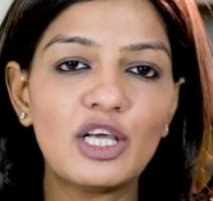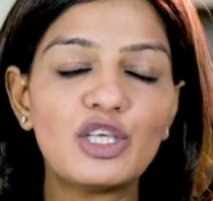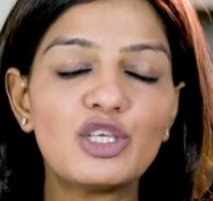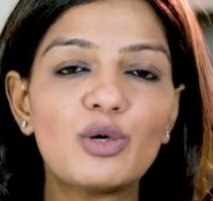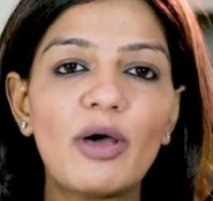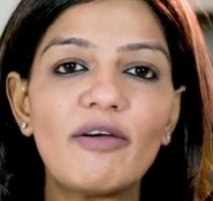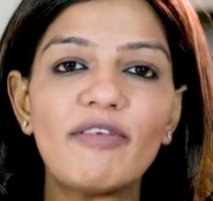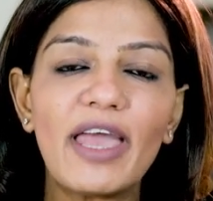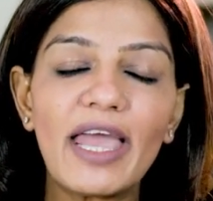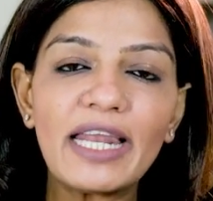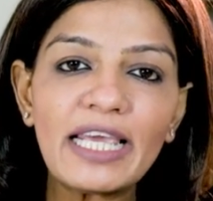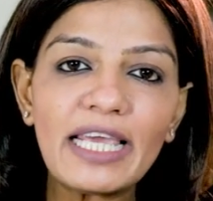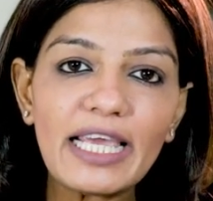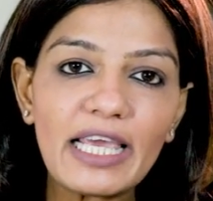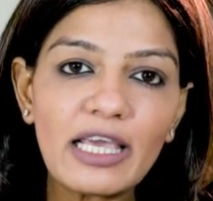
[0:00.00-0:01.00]
you have
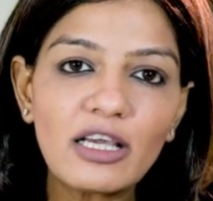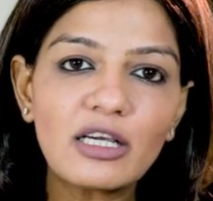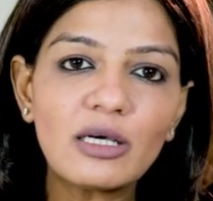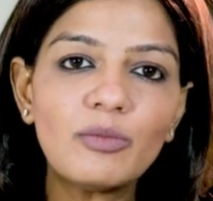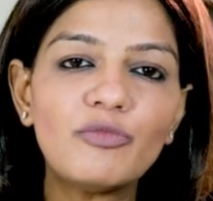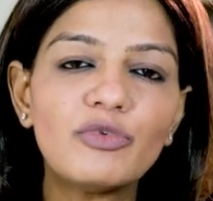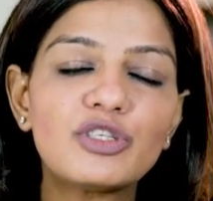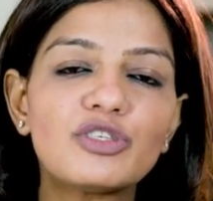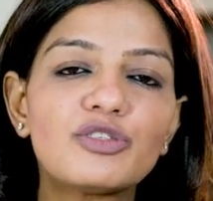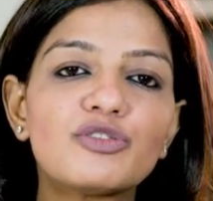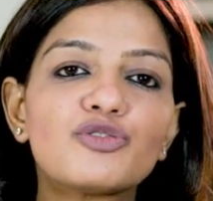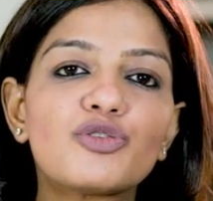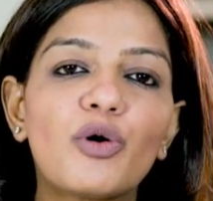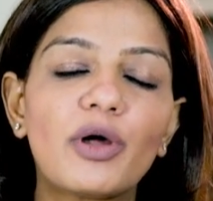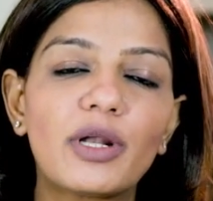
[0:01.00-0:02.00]
any income which is
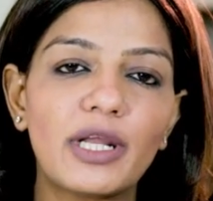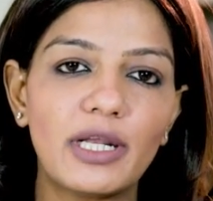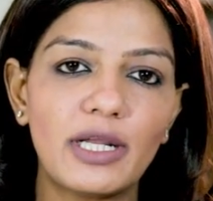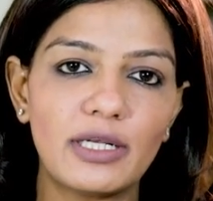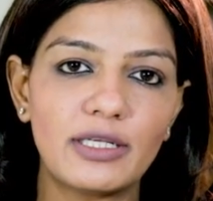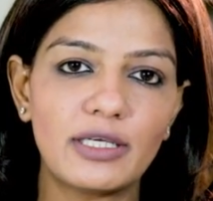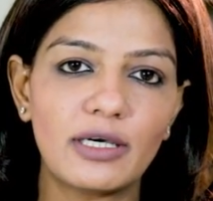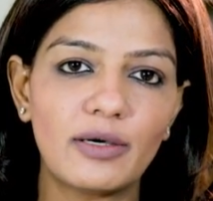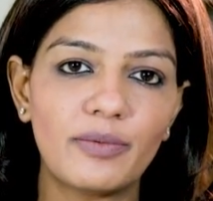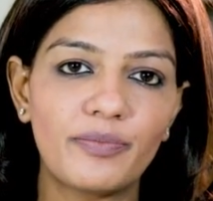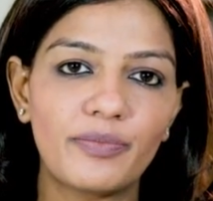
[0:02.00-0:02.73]
drawn in India.